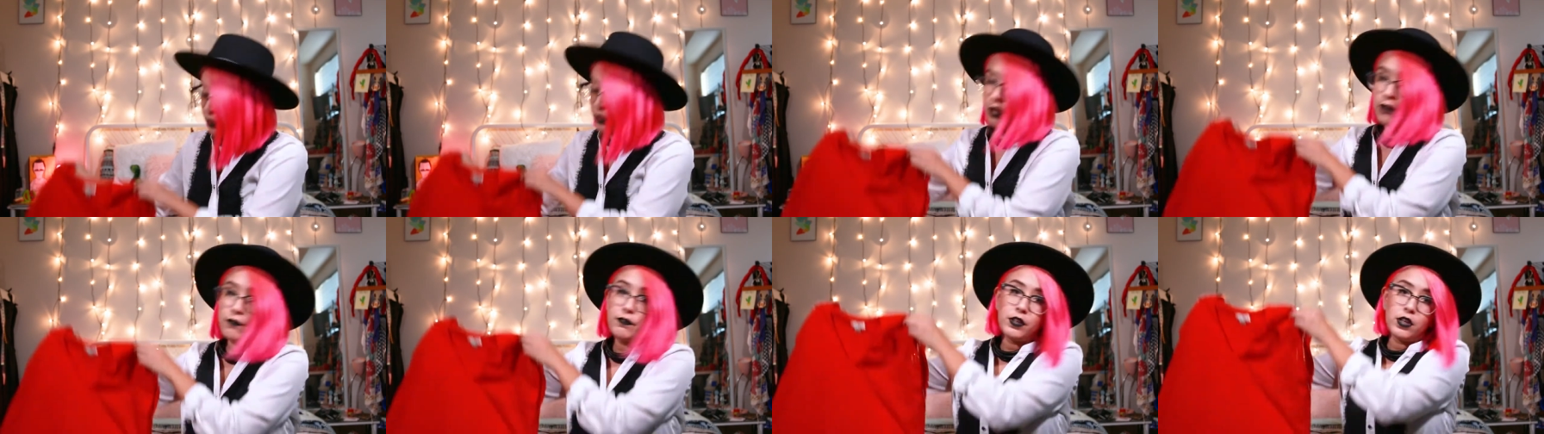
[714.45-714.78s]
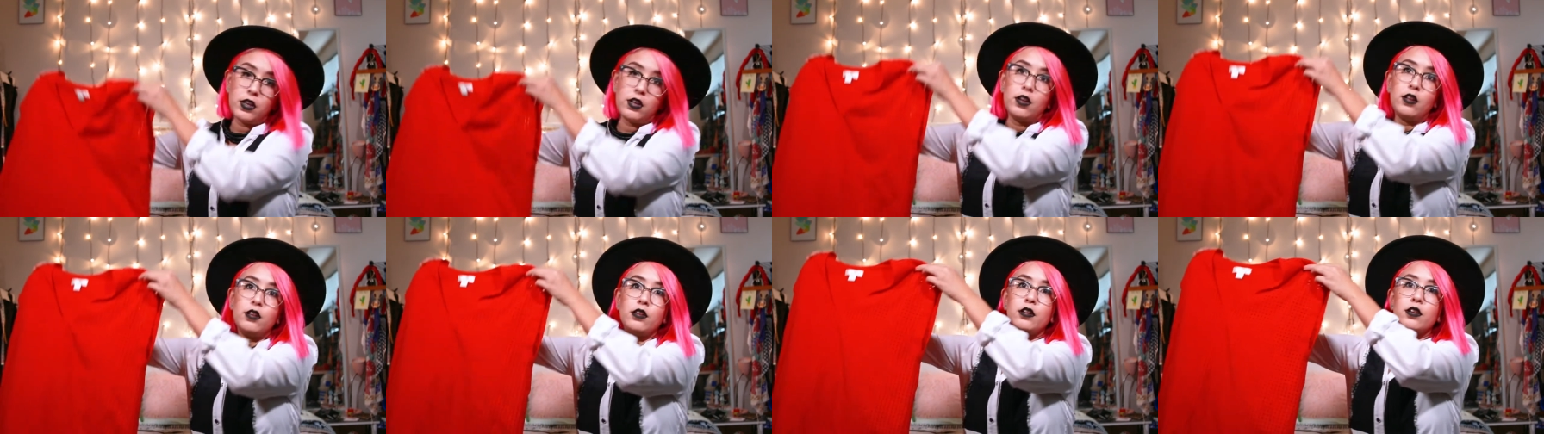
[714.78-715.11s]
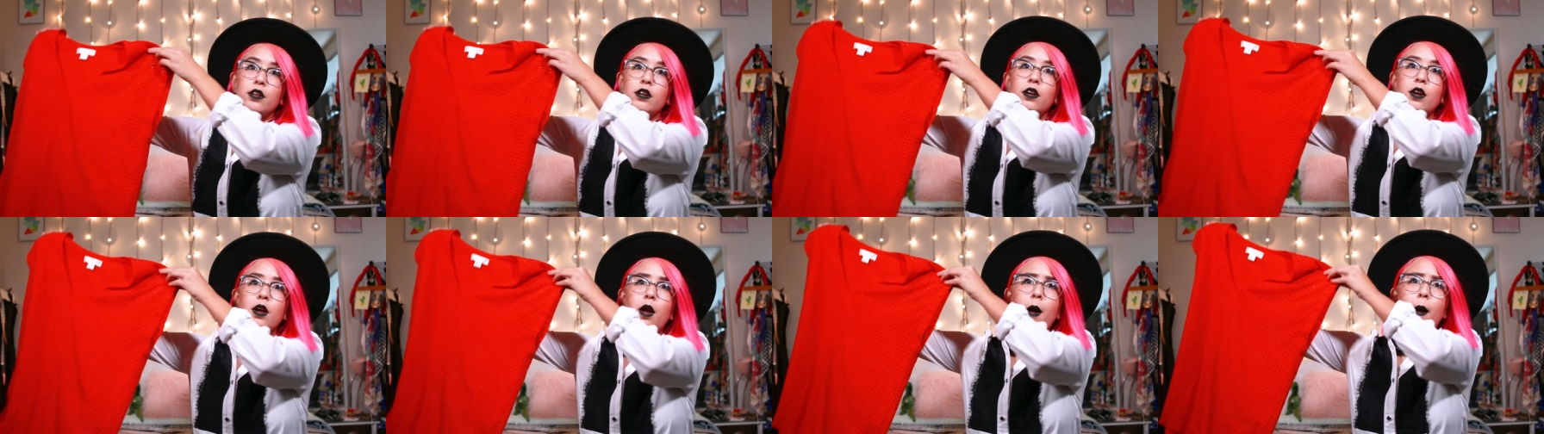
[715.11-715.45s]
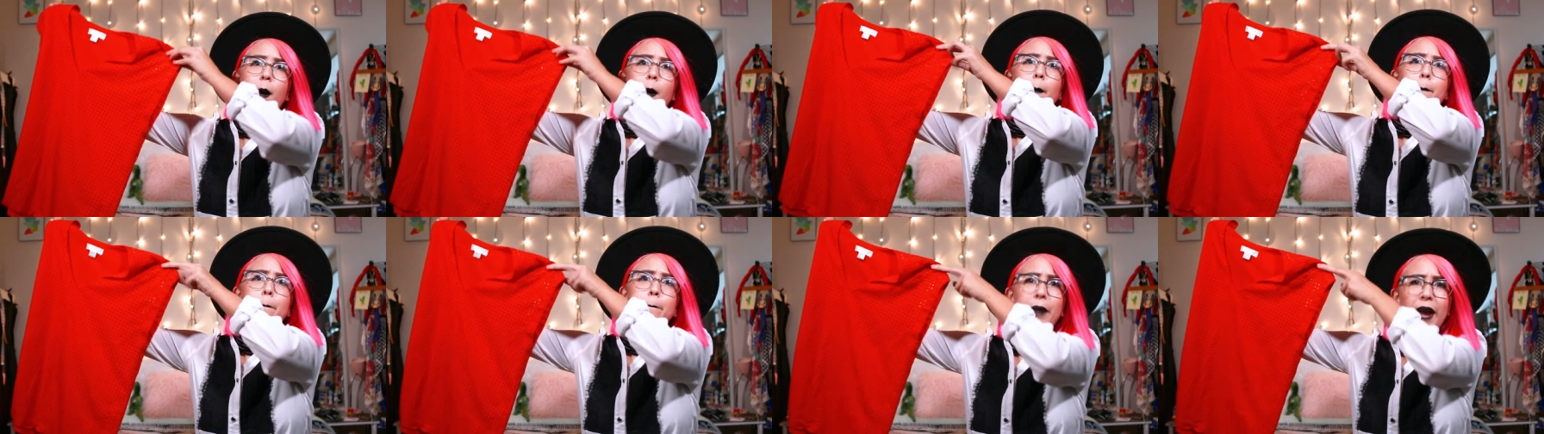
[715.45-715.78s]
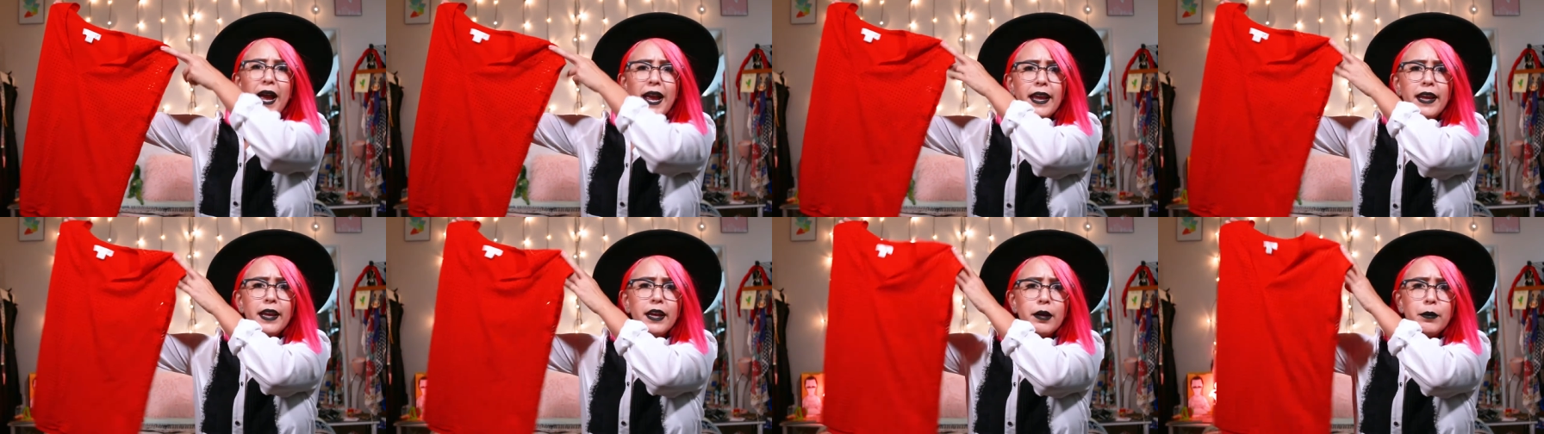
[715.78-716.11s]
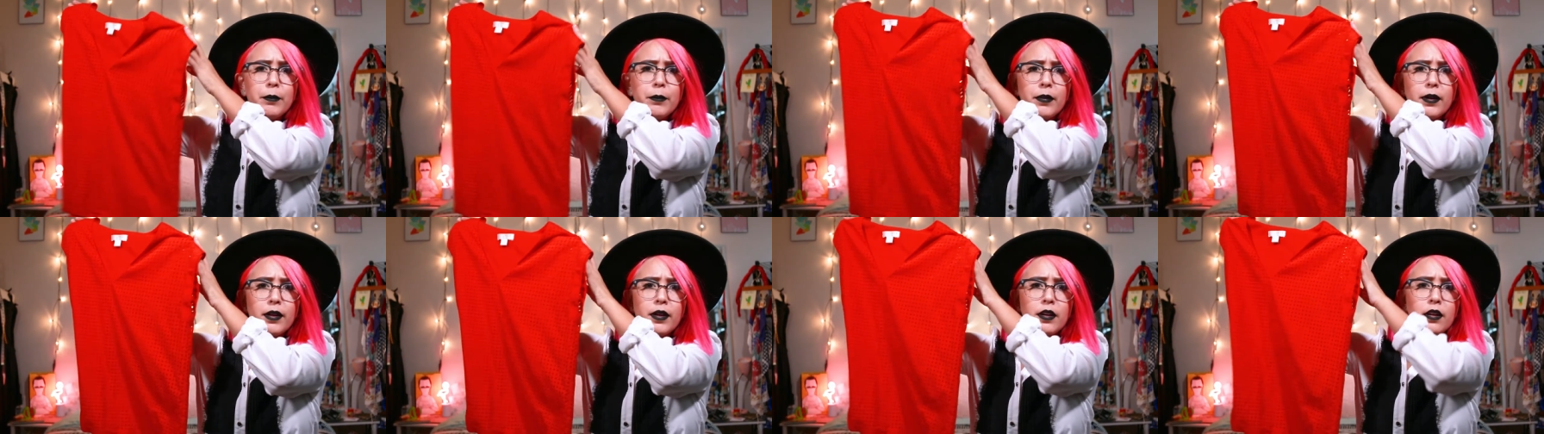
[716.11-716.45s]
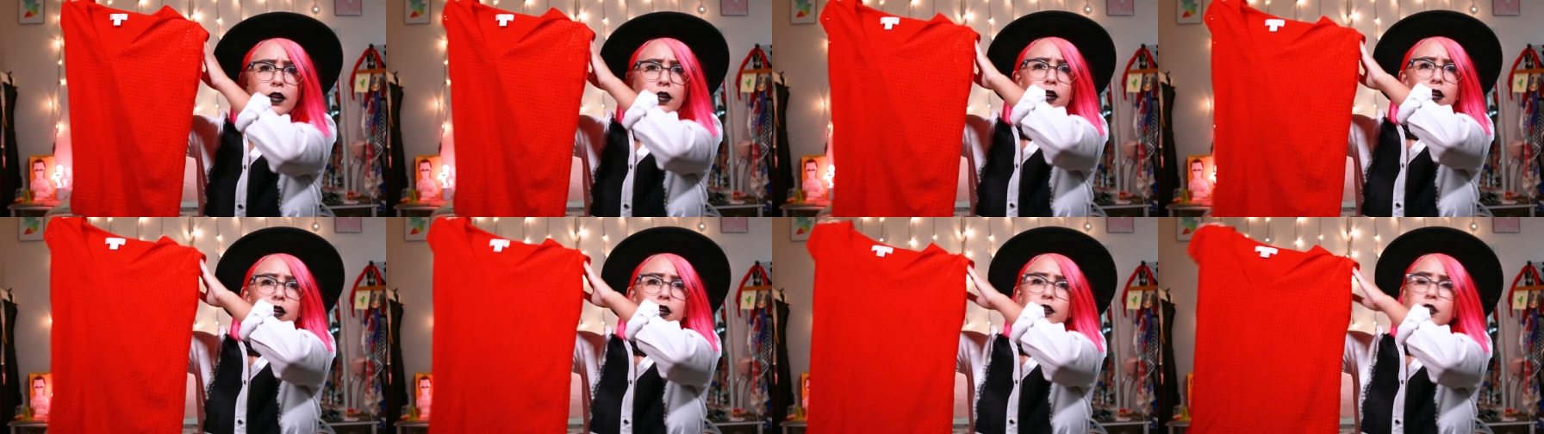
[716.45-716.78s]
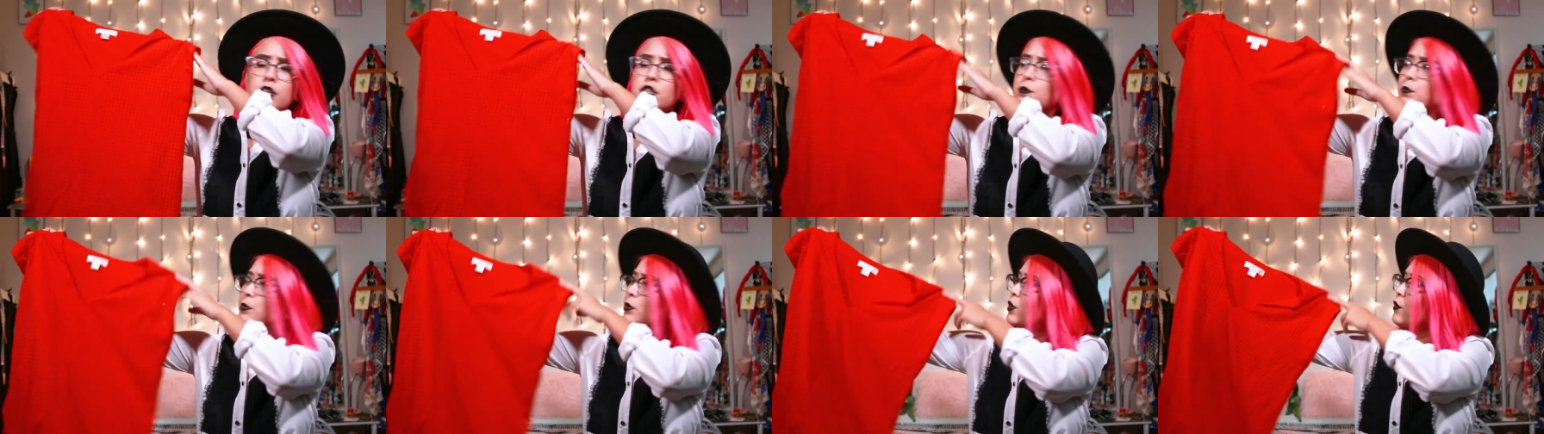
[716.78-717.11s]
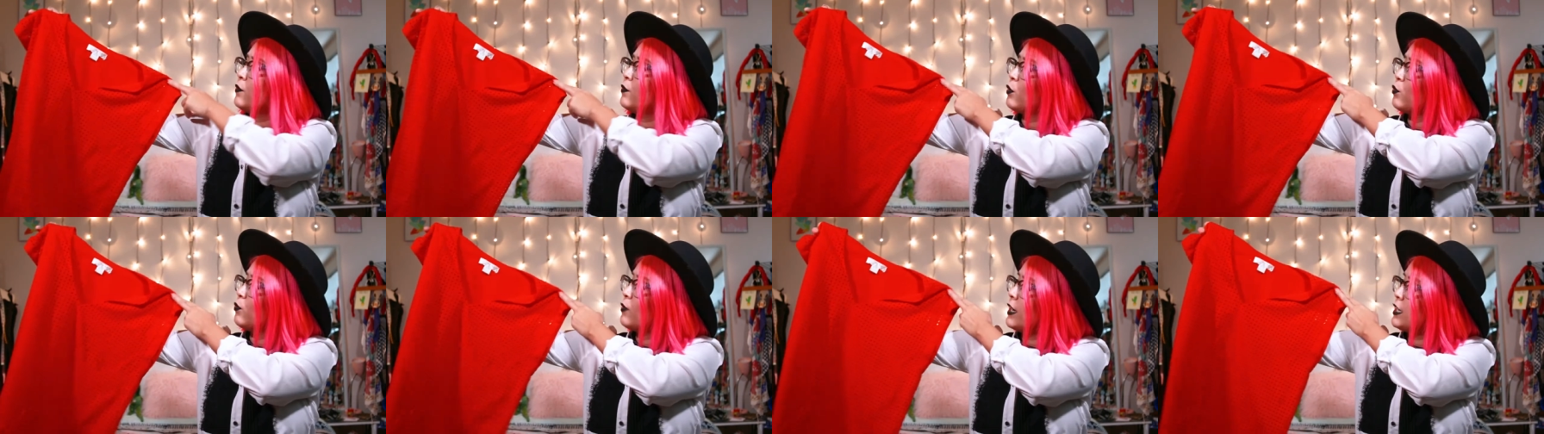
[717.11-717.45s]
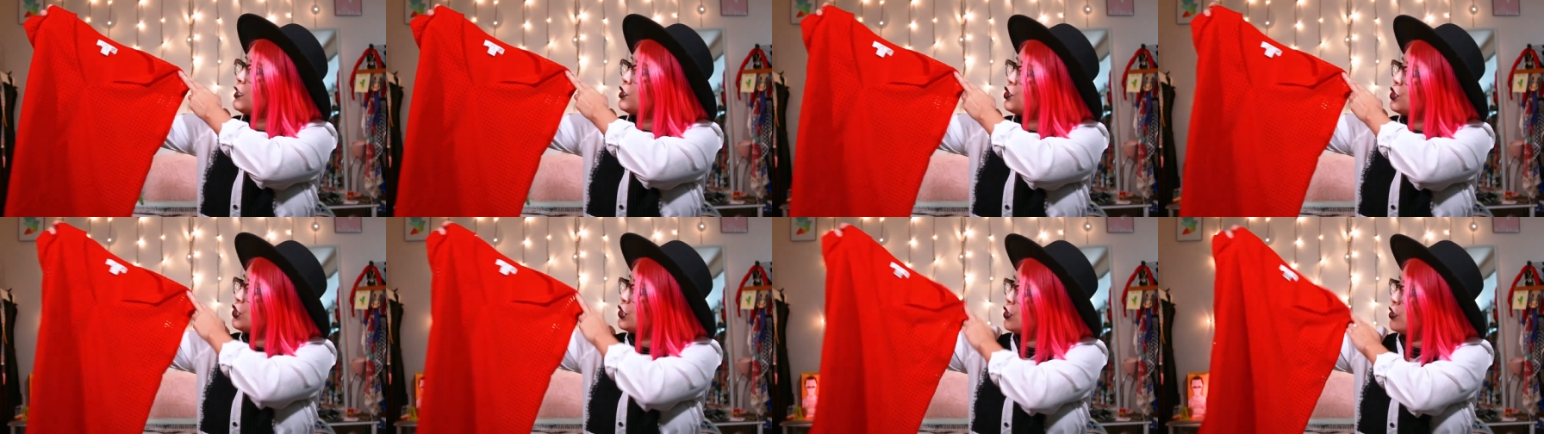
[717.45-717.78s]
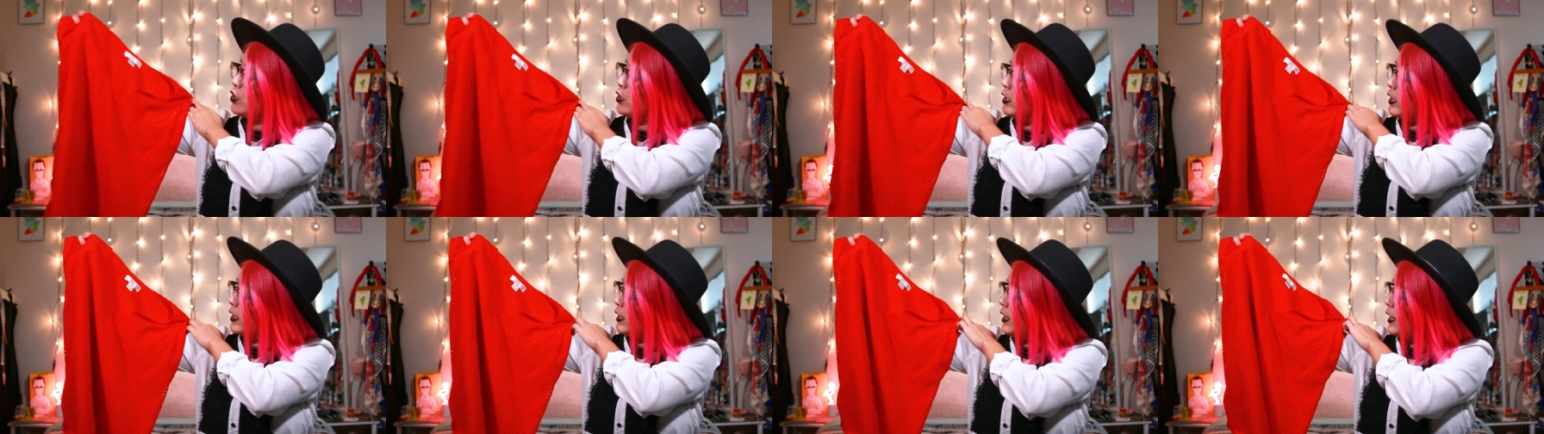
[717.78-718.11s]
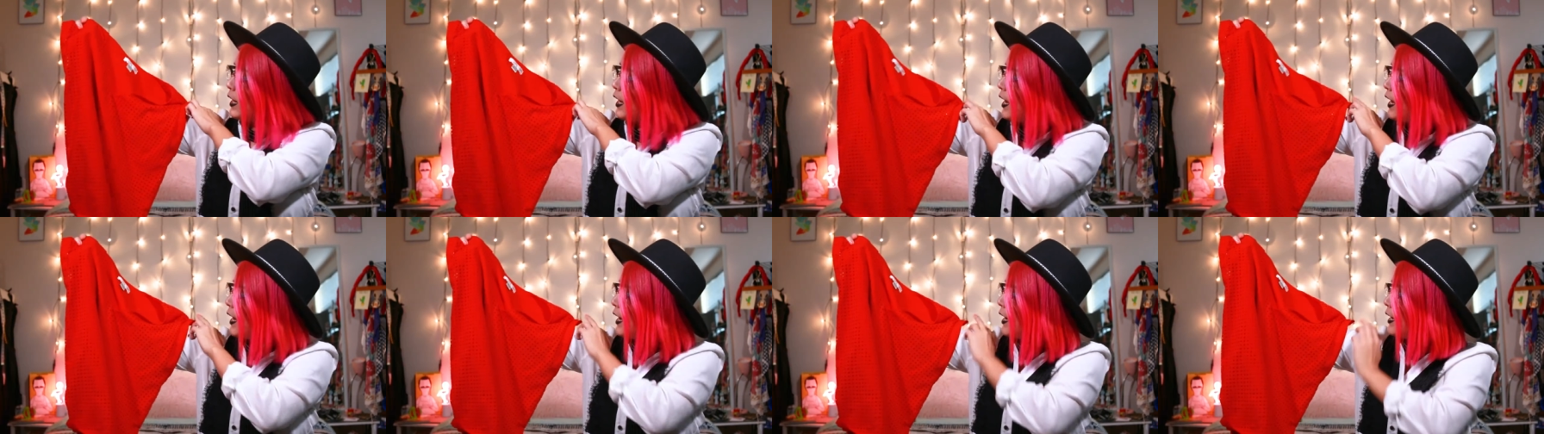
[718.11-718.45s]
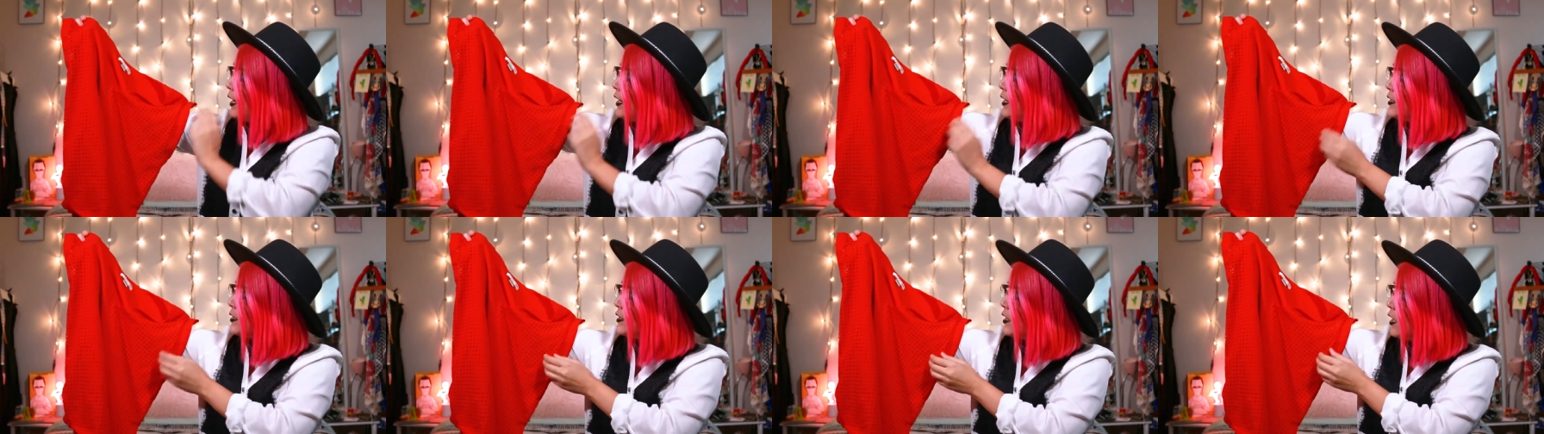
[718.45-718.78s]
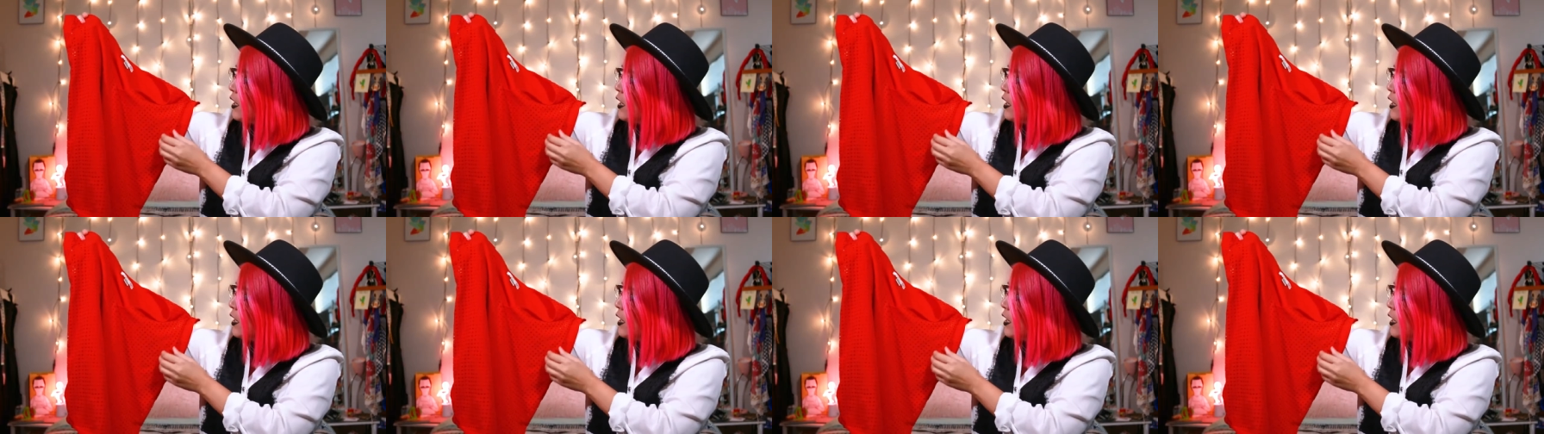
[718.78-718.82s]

love the color. Bam! This beautiful red shirt, and it has